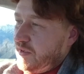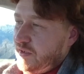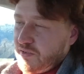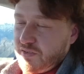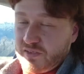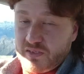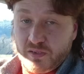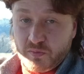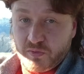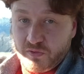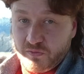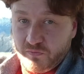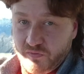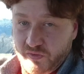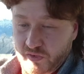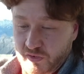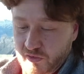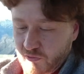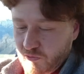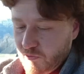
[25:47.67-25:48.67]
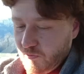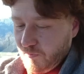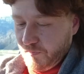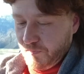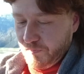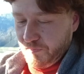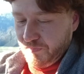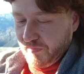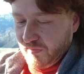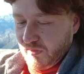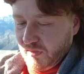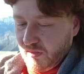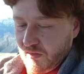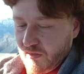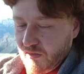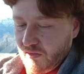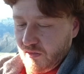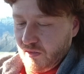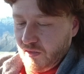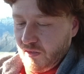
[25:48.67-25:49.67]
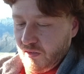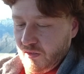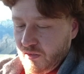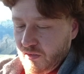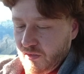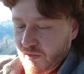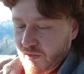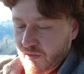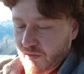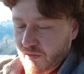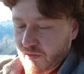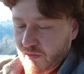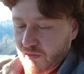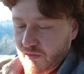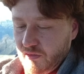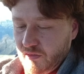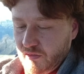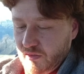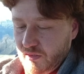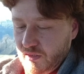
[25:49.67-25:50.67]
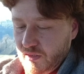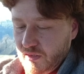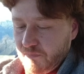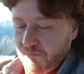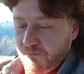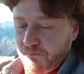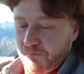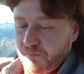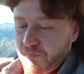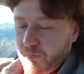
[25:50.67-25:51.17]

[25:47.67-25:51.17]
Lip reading: a separate video. And yeah,